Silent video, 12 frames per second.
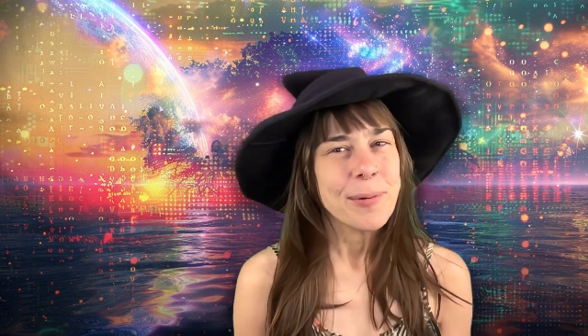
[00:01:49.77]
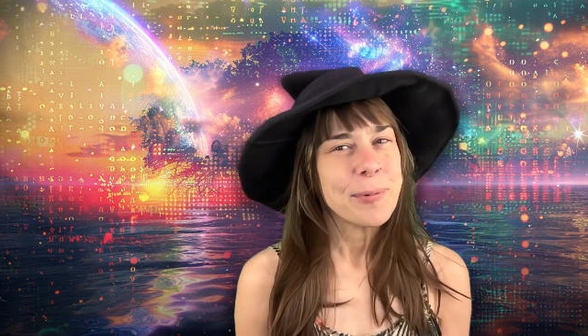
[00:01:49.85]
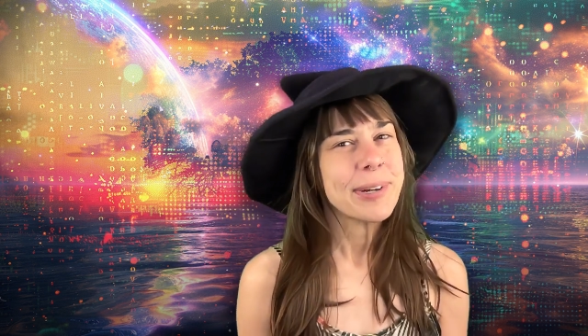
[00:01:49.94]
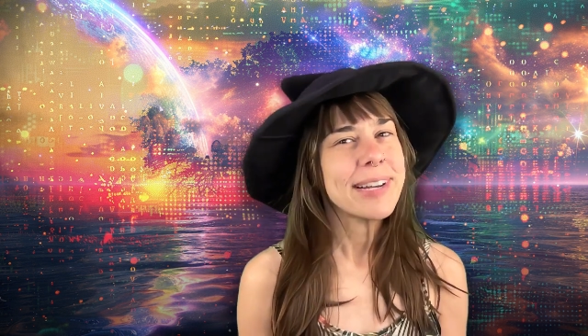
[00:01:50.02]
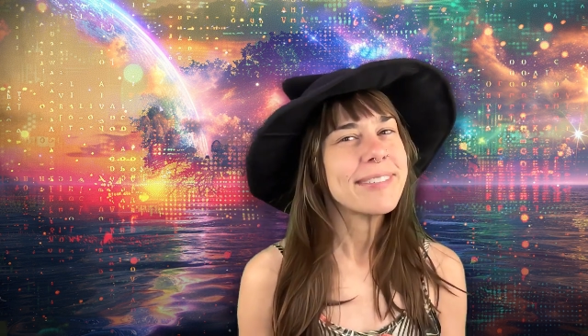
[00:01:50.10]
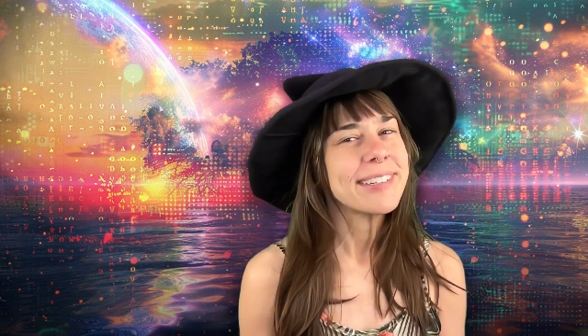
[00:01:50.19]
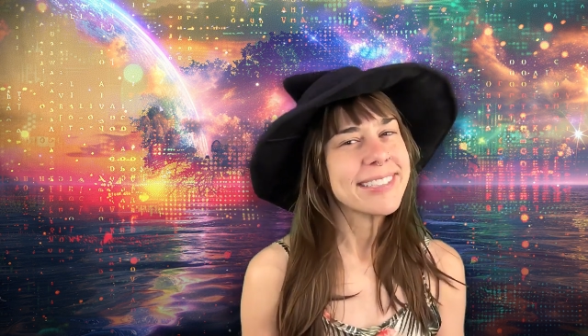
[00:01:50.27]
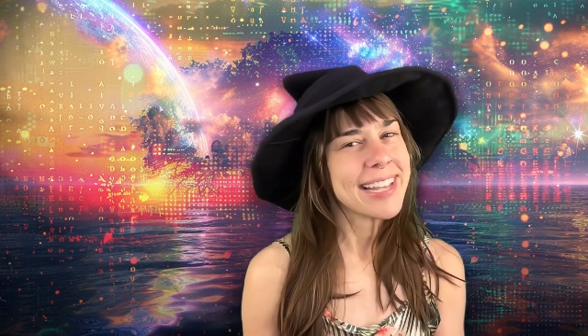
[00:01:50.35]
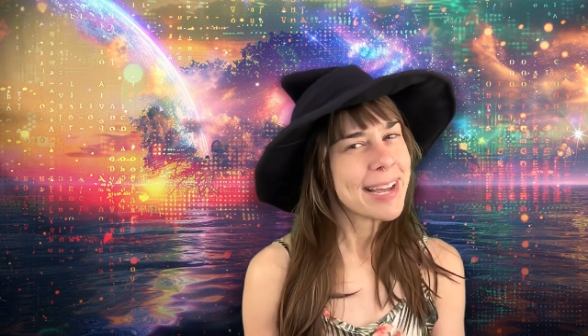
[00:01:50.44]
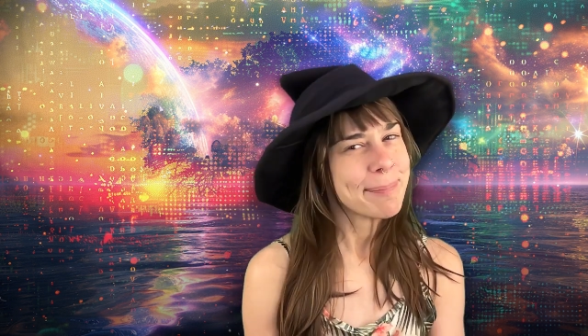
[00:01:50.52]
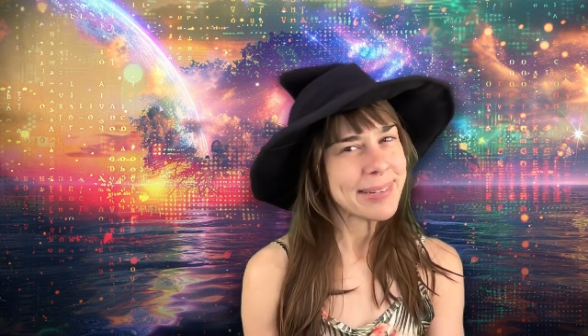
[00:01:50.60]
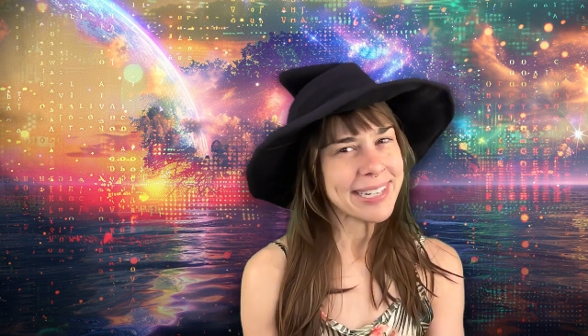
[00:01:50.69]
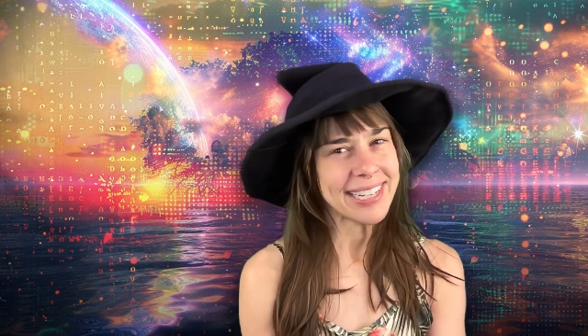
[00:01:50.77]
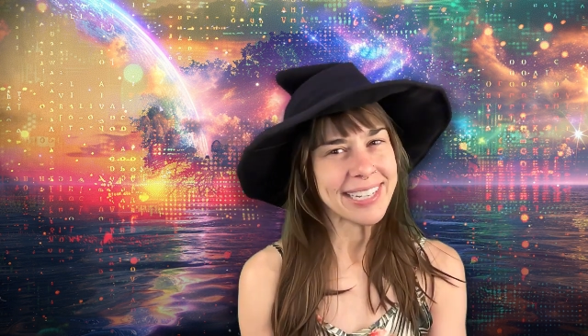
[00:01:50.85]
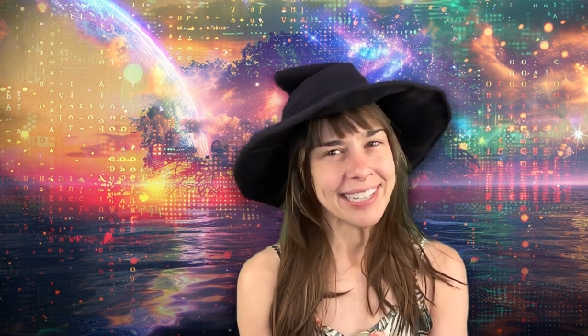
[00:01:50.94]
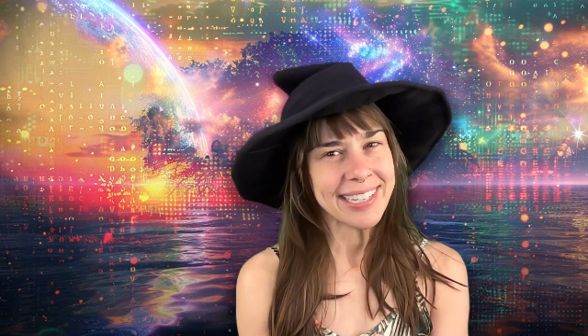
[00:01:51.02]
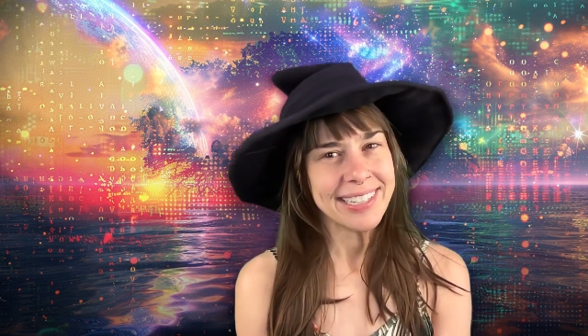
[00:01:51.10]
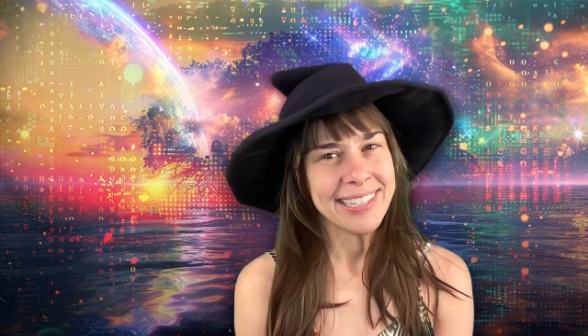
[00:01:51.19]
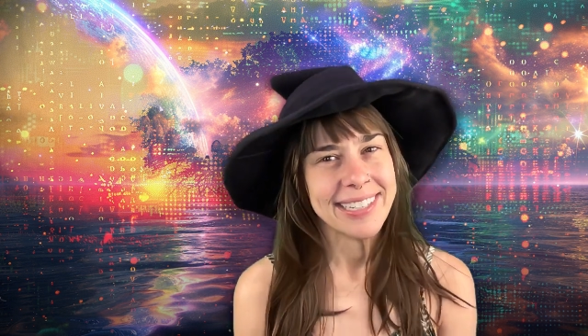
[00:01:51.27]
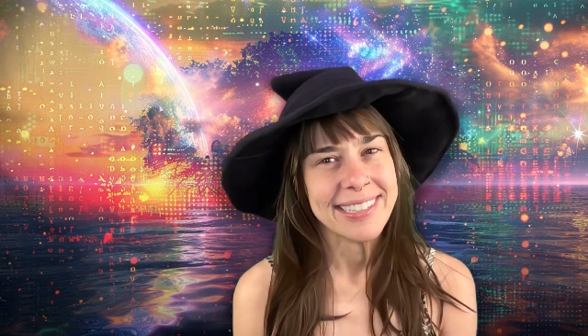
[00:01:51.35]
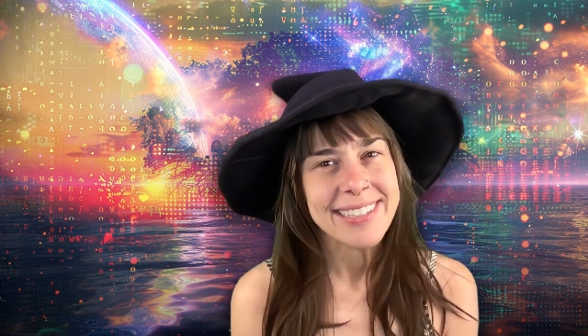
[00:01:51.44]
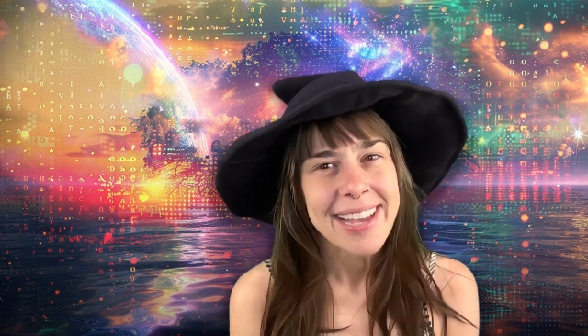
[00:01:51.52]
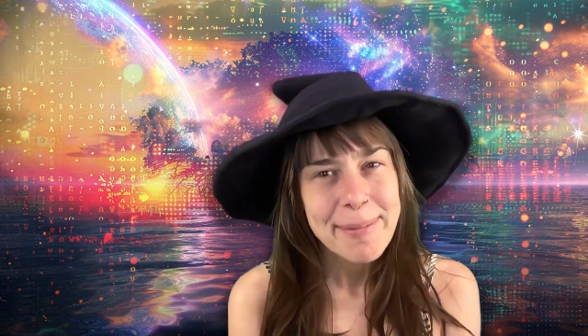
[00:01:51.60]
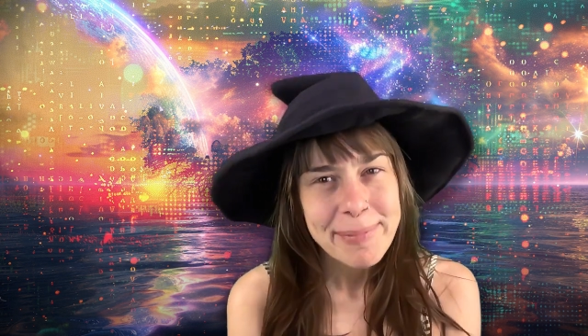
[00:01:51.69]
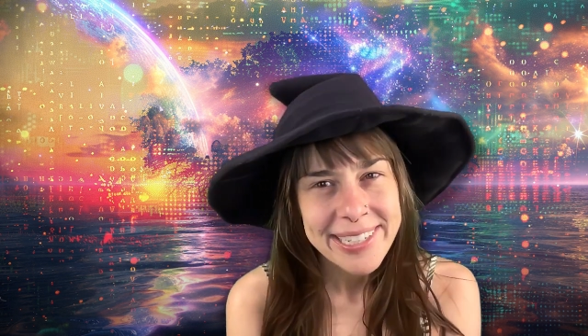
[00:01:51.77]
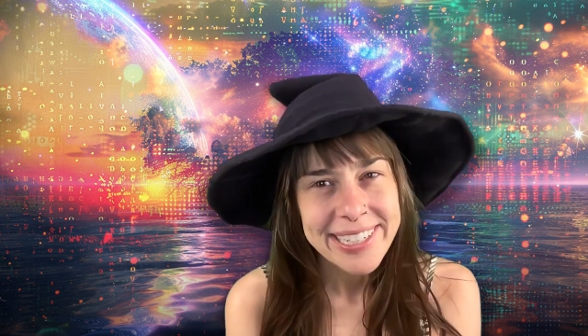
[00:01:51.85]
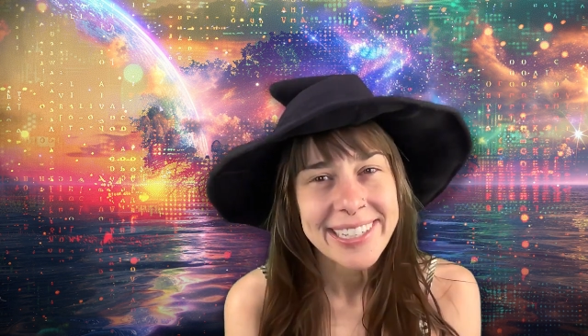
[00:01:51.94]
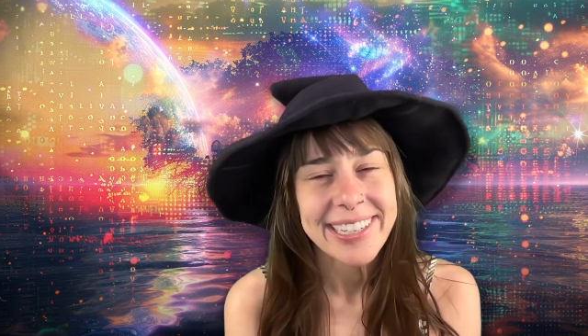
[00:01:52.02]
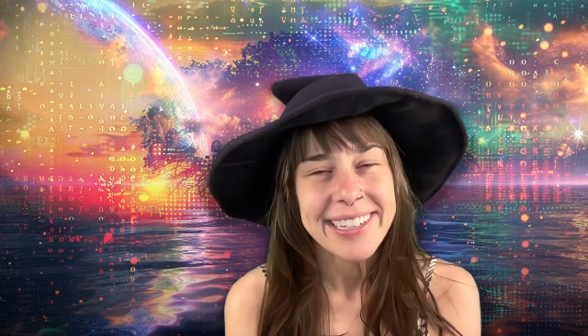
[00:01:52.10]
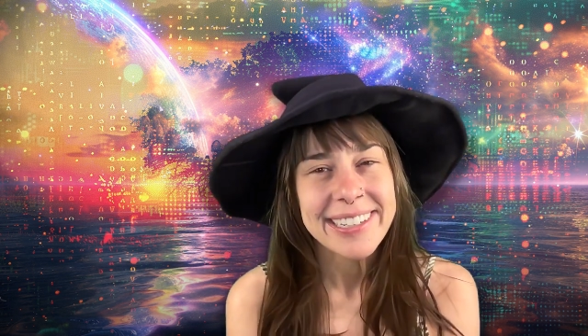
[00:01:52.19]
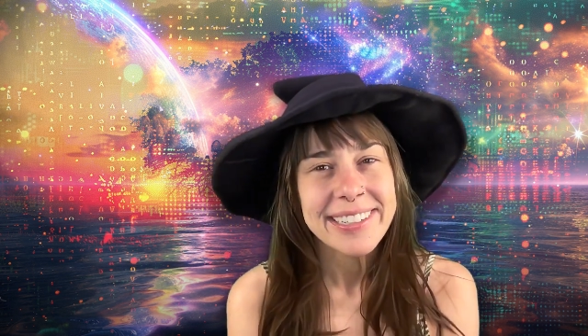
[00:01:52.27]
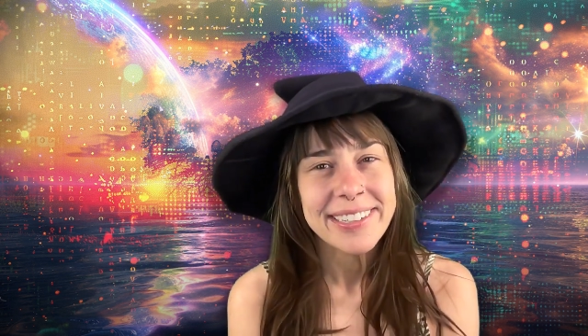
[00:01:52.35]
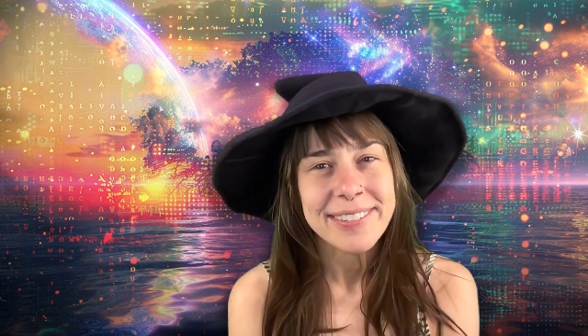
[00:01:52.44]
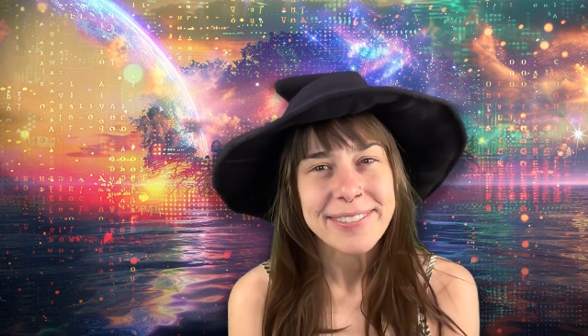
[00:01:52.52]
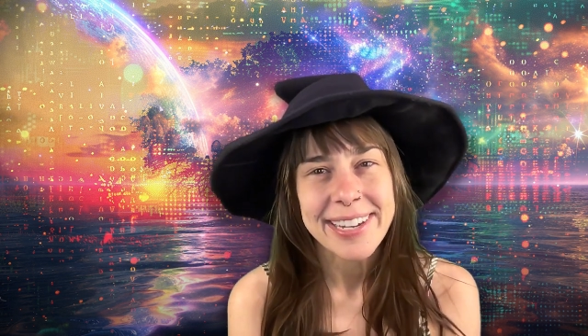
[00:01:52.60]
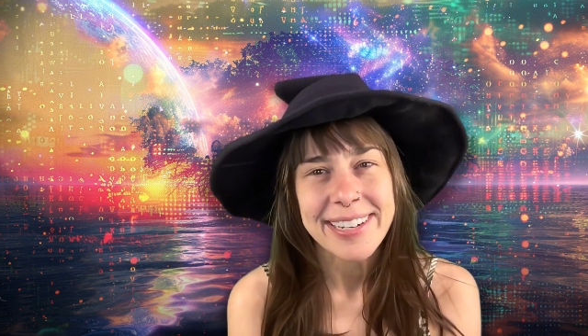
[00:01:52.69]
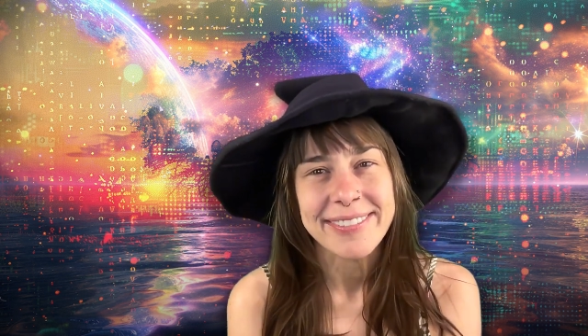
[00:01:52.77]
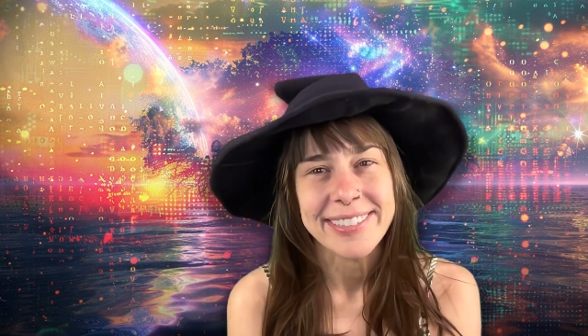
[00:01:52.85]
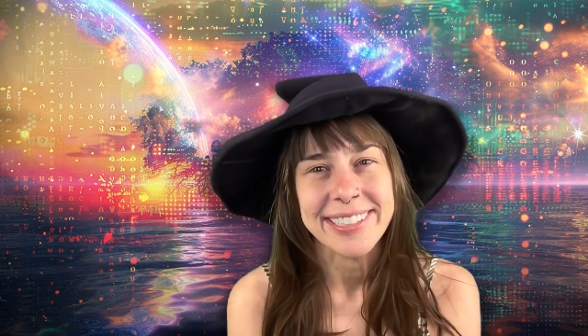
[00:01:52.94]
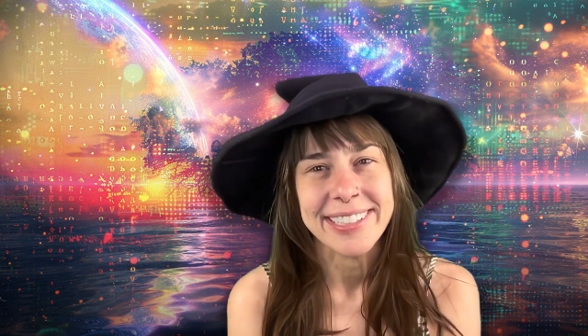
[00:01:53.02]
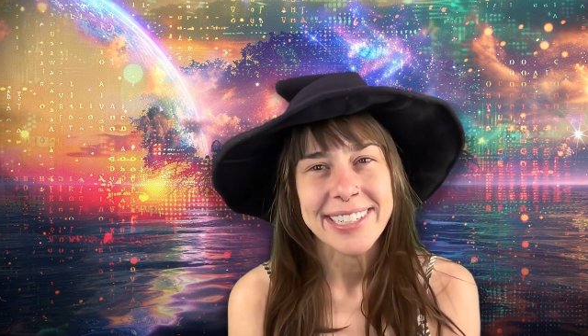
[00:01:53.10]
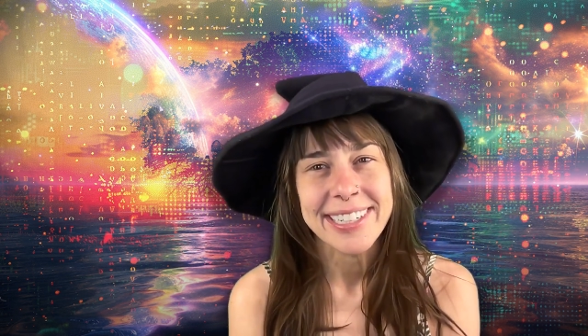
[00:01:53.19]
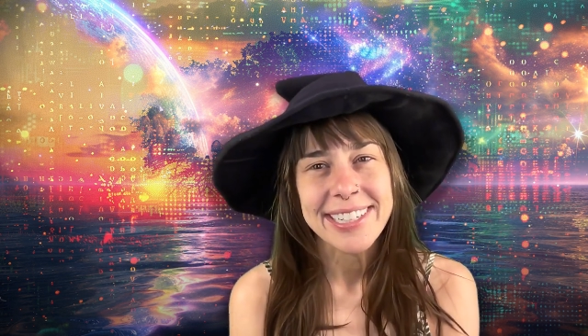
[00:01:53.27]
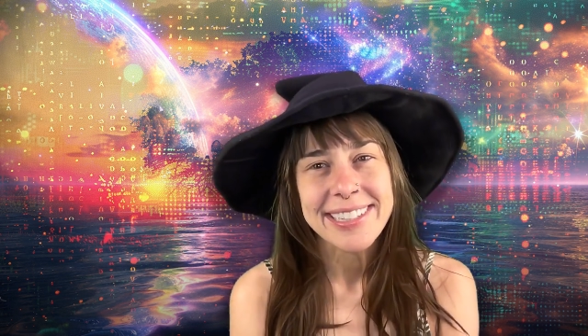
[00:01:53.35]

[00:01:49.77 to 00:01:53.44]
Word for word: Whatever is happening is happening in your favor.